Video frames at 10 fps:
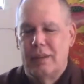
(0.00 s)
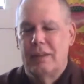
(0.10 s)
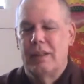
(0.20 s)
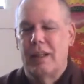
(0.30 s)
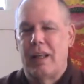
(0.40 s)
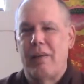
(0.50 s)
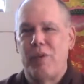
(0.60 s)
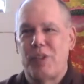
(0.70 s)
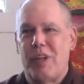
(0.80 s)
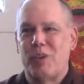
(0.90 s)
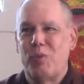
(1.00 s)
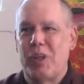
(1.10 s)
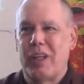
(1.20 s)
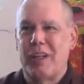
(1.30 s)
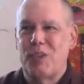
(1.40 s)
That life is
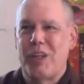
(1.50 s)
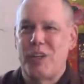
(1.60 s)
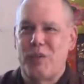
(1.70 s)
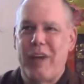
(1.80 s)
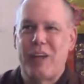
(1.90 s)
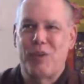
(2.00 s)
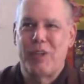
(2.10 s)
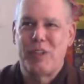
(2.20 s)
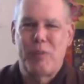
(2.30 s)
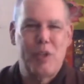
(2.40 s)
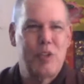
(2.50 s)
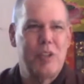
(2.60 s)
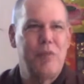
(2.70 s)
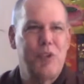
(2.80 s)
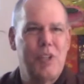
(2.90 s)
ultimately unsatisfactory, especially
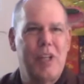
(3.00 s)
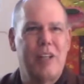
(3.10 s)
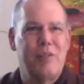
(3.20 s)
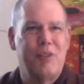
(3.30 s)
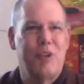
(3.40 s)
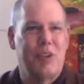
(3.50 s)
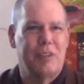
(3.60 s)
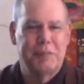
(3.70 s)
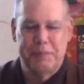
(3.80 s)
if you sit on the floor.